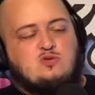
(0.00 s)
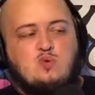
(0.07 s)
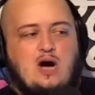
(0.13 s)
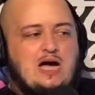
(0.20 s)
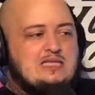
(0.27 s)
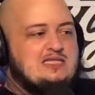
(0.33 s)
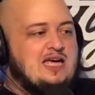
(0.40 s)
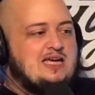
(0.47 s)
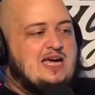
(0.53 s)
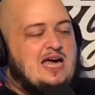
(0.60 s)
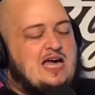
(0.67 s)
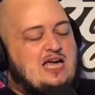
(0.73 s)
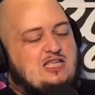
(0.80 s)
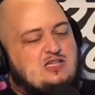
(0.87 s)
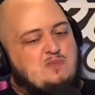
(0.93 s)
That's why it's
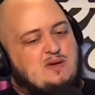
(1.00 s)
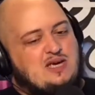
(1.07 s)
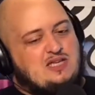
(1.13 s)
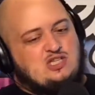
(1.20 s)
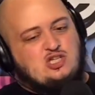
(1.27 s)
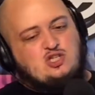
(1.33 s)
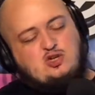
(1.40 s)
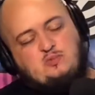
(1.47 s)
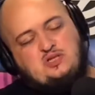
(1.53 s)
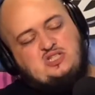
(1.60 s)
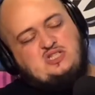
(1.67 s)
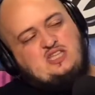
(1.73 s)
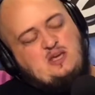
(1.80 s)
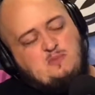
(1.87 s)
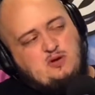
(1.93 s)
like, to me, it's just
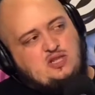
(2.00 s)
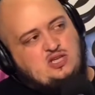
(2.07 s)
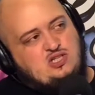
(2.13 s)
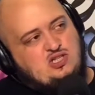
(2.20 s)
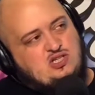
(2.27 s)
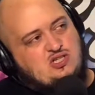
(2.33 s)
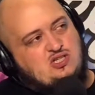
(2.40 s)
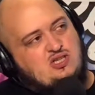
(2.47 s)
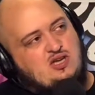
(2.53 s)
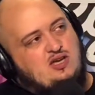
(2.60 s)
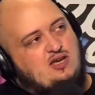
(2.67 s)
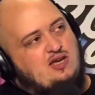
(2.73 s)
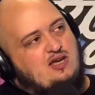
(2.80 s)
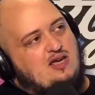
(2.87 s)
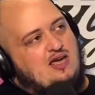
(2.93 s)
so much deeper than just,